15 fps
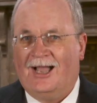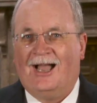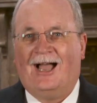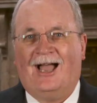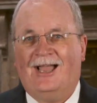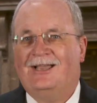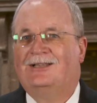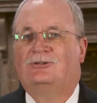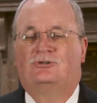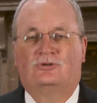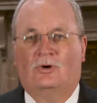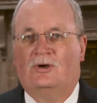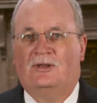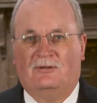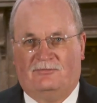I
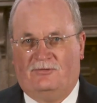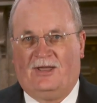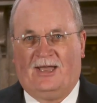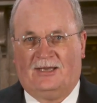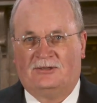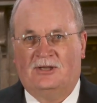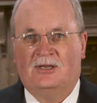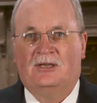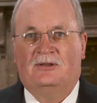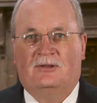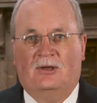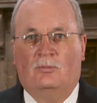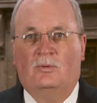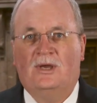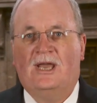enjoy the fact
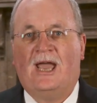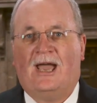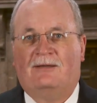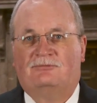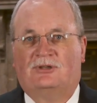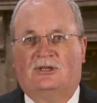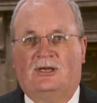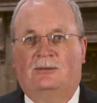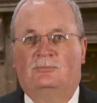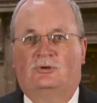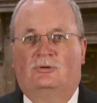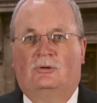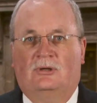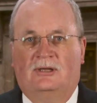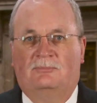that we have to come
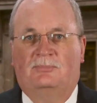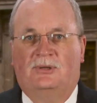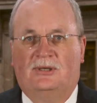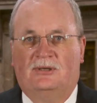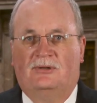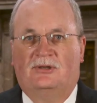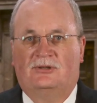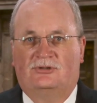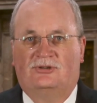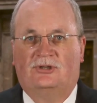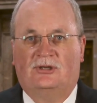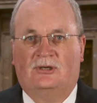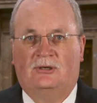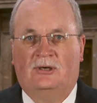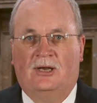to Olympia this
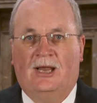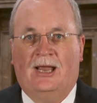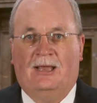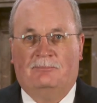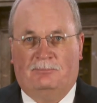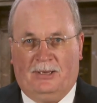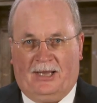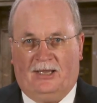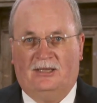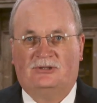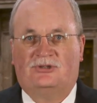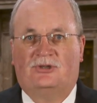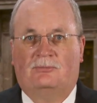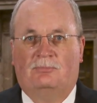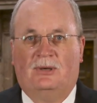year and
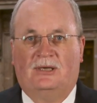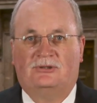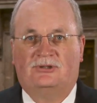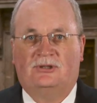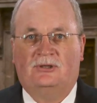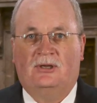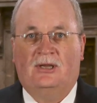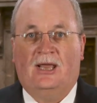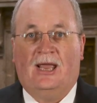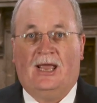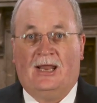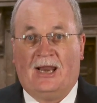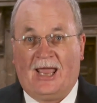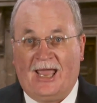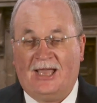balance the budget
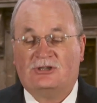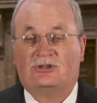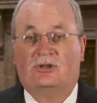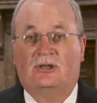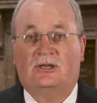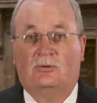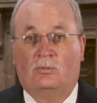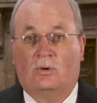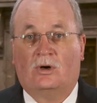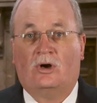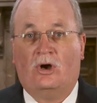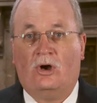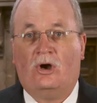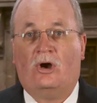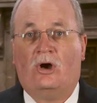and actually work
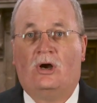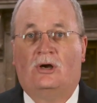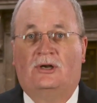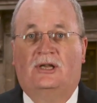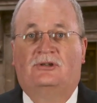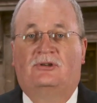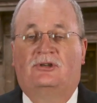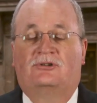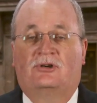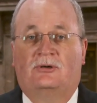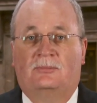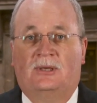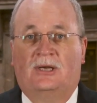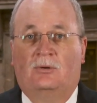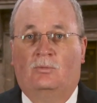hard at
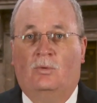determining